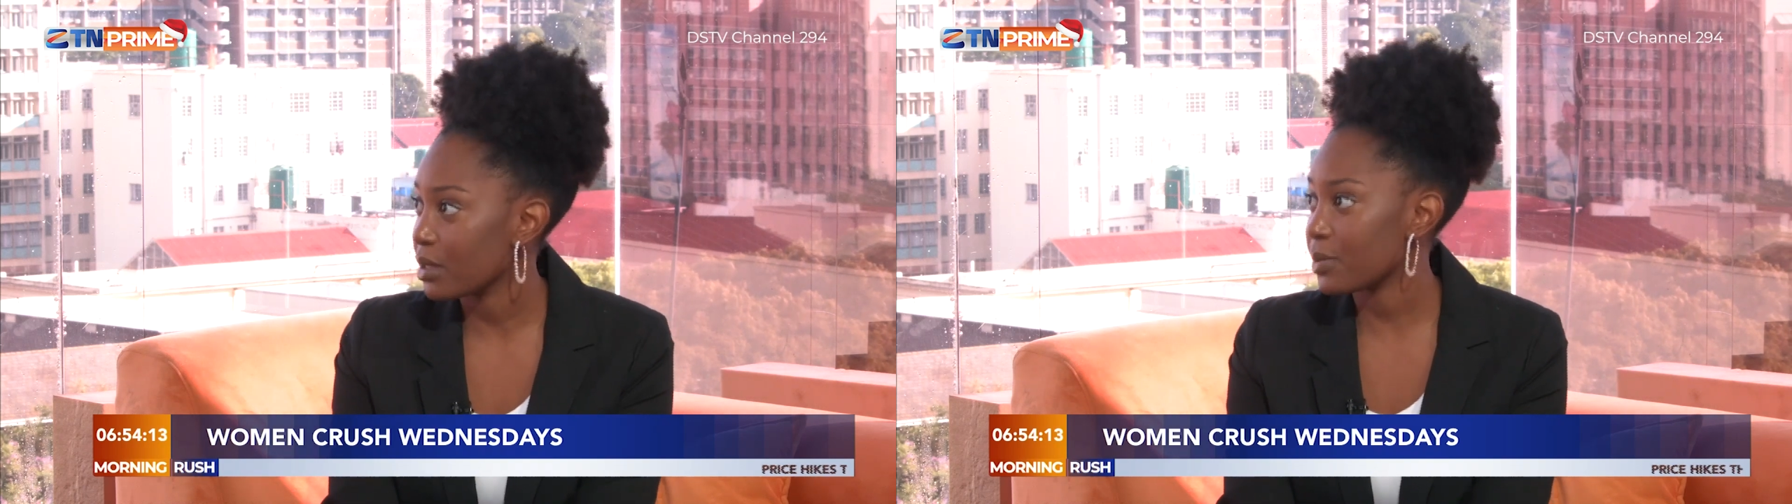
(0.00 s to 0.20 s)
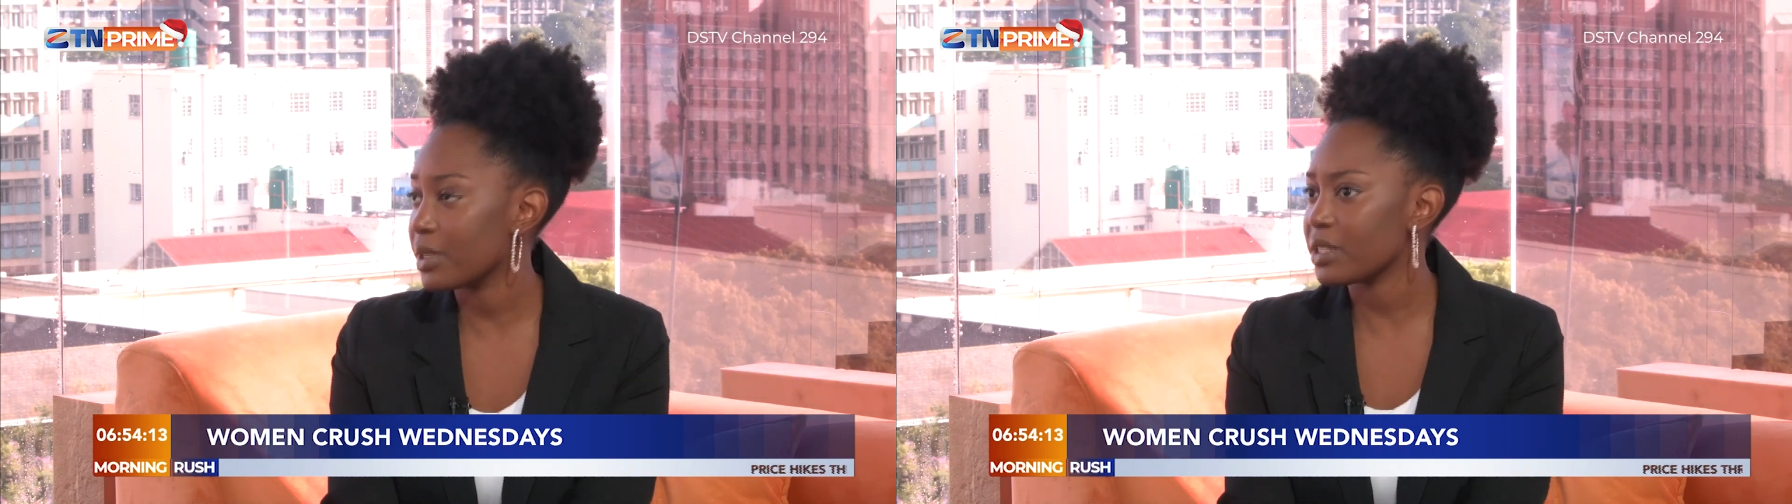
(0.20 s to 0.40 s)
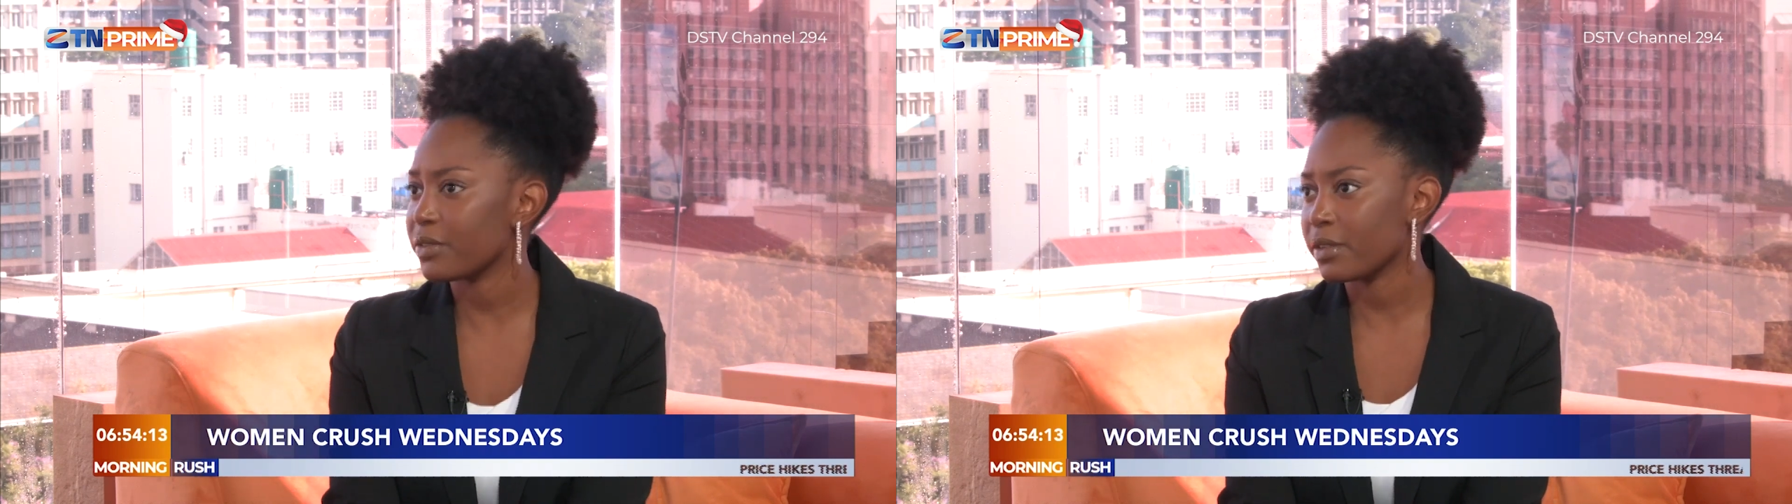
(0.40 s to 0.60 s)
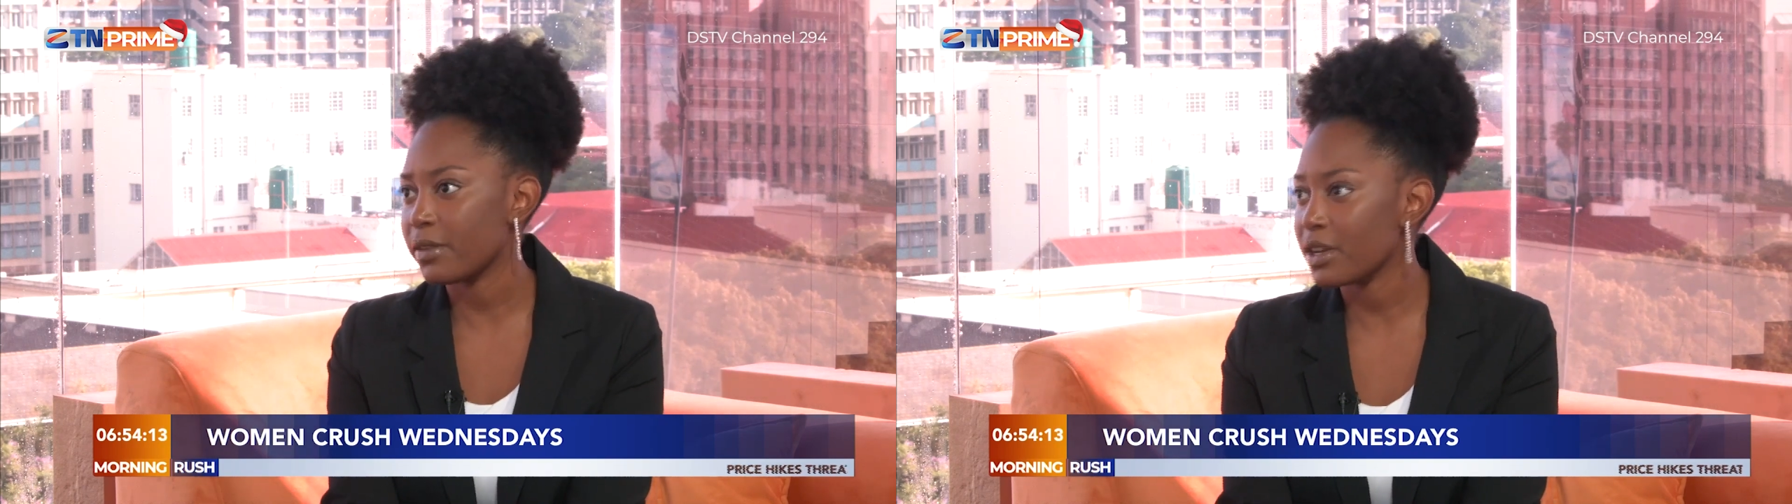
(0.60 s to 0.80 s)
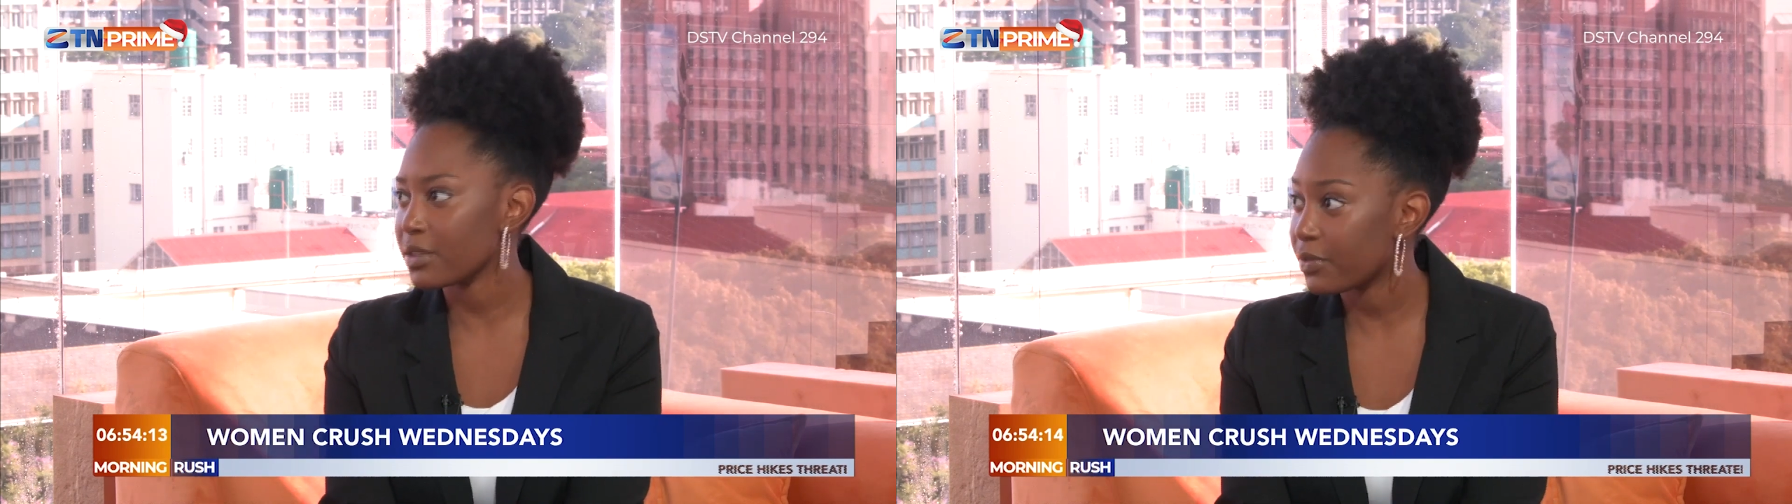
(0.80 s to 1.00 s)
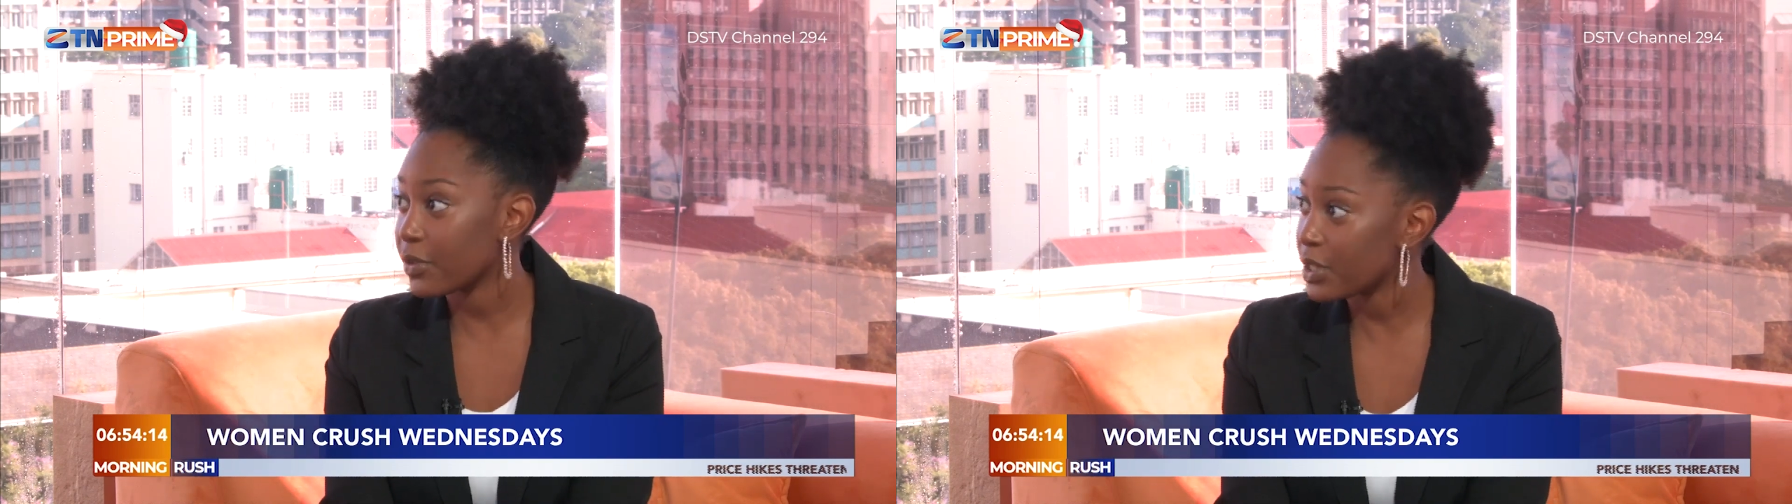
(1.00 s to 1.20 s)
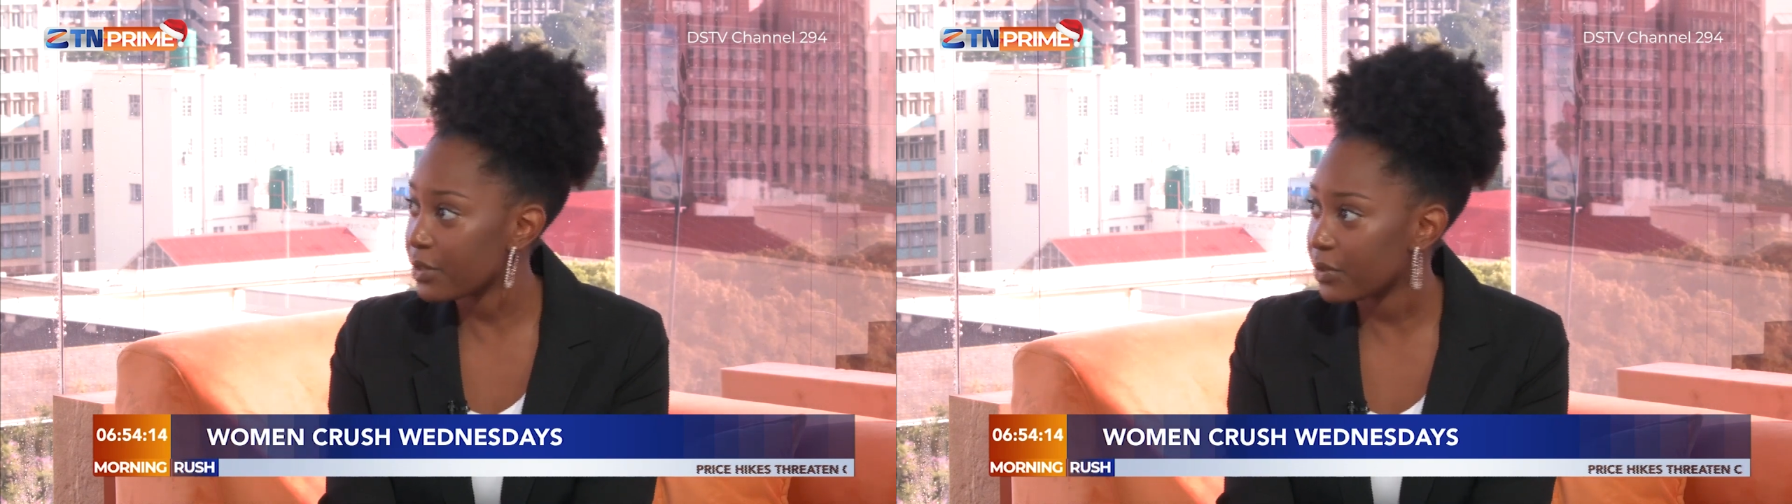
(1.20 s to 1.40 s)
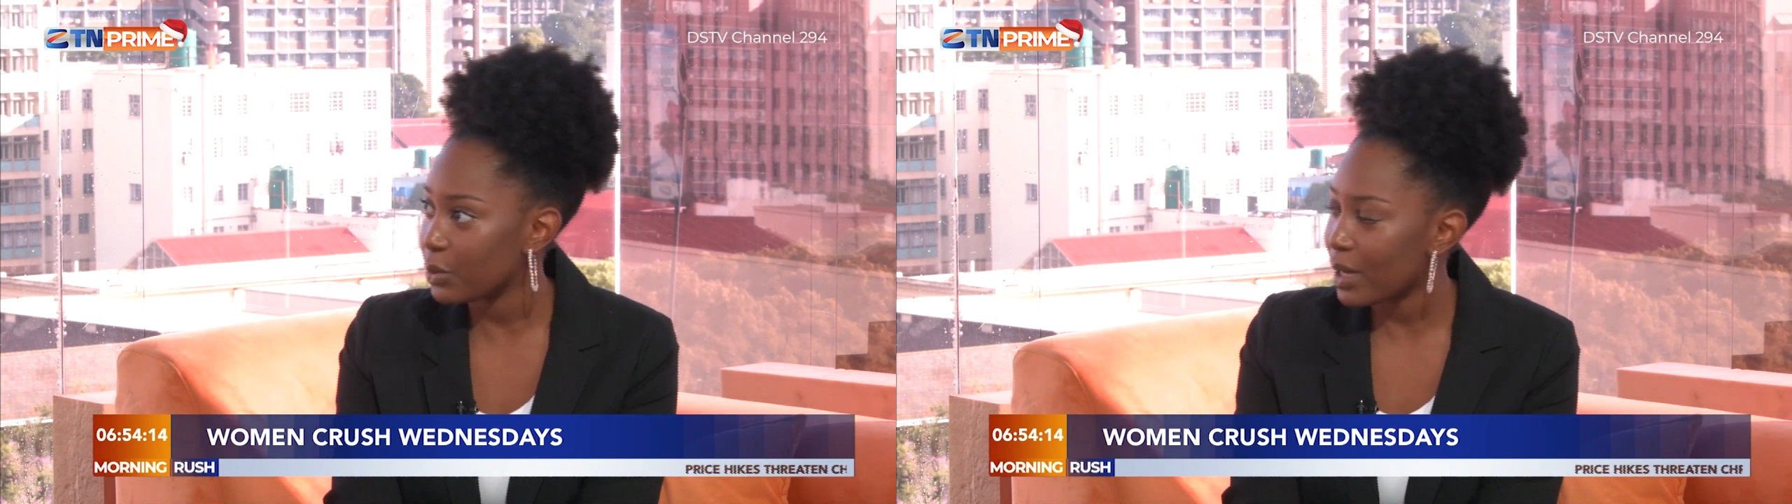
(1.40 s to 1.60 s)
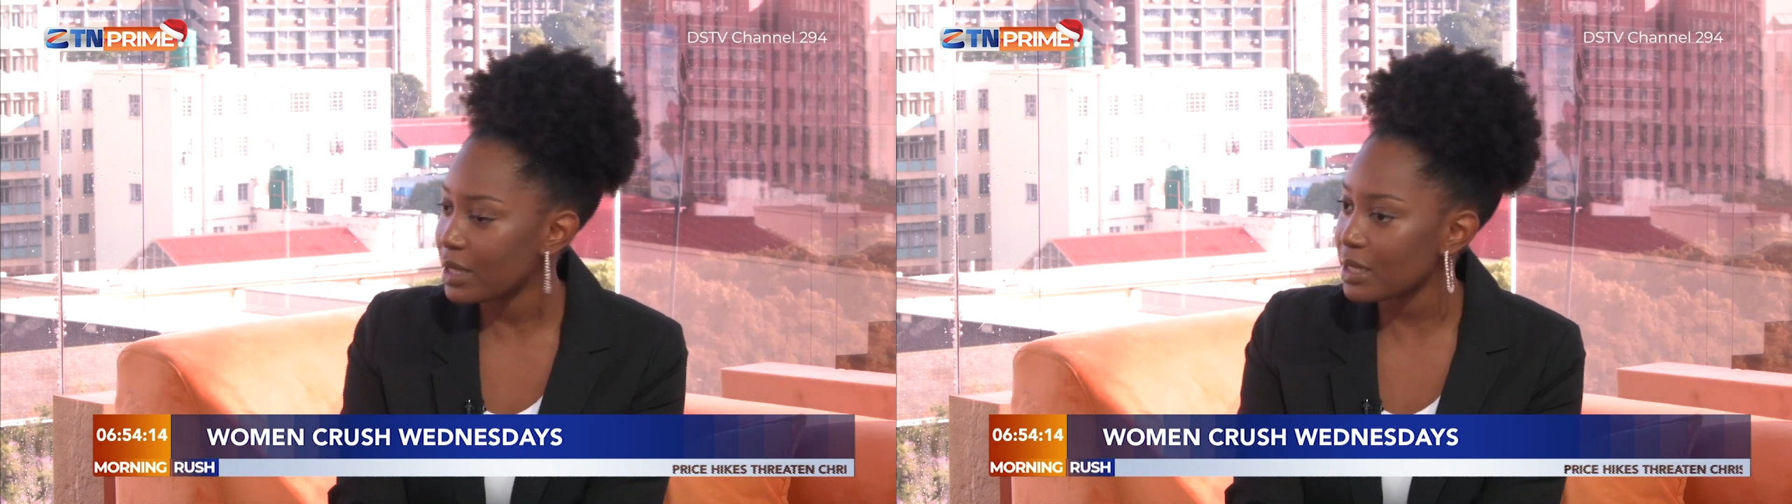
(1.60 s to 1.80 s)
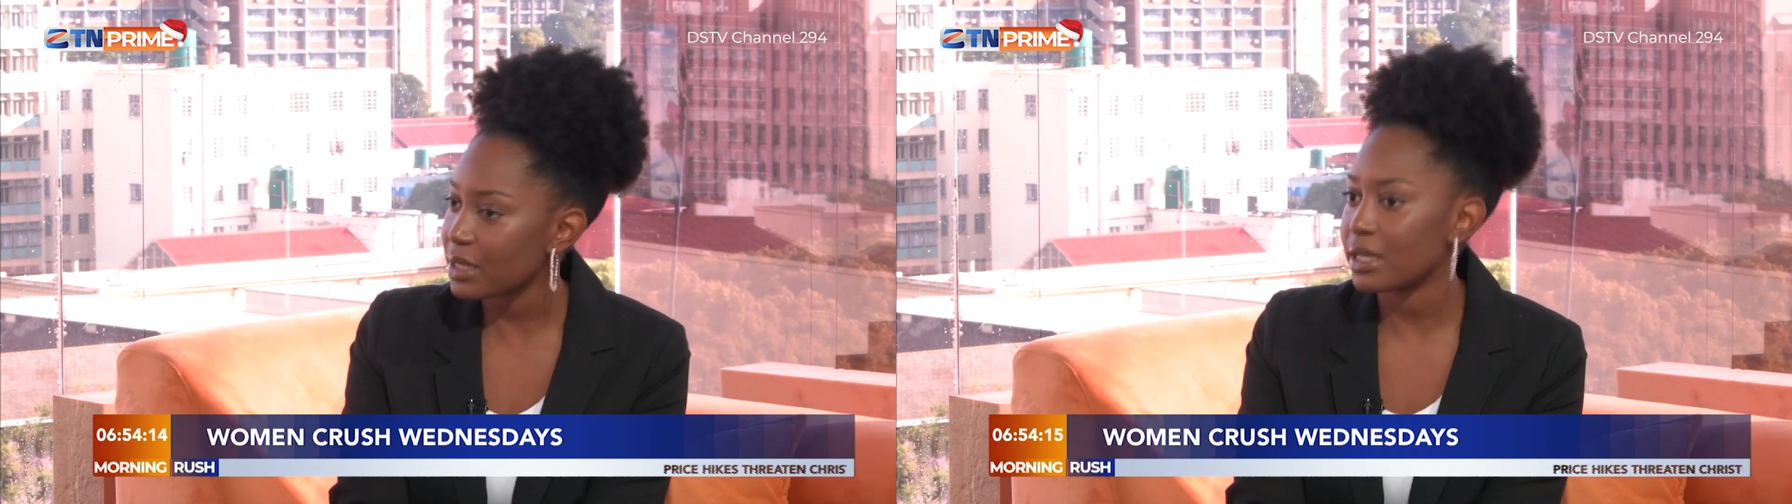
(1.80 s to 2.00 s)
especially for the first few
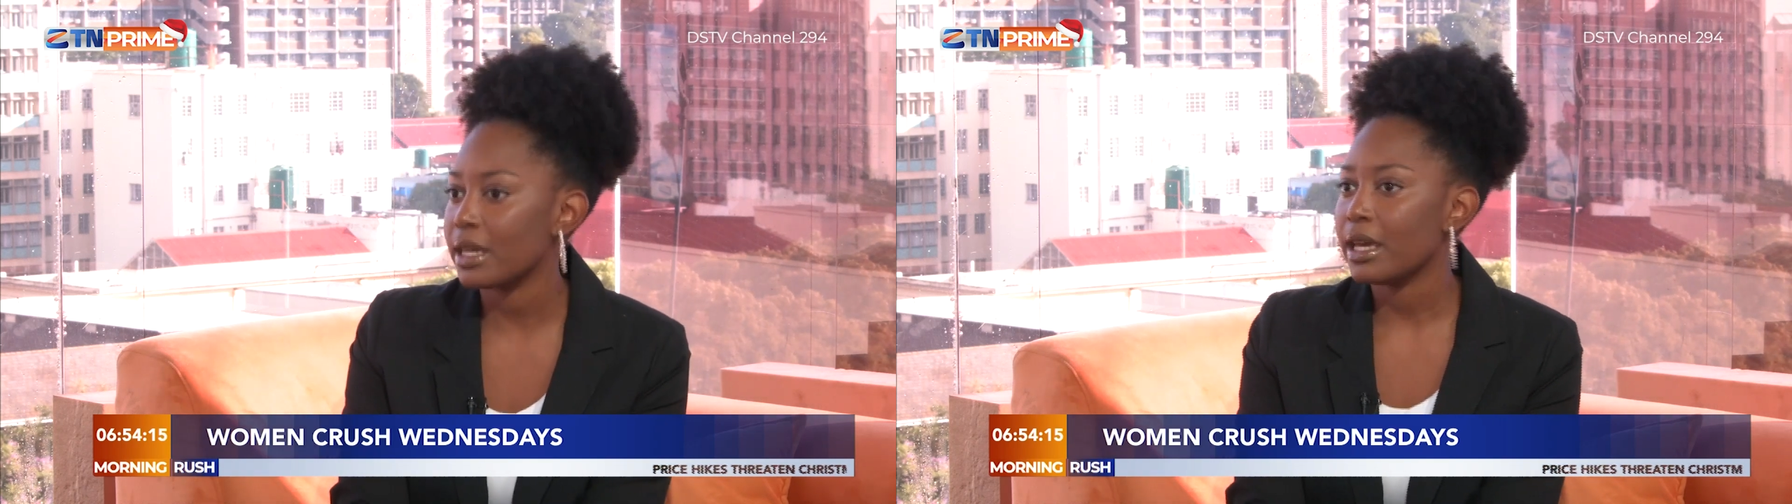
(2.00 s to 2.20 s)
months.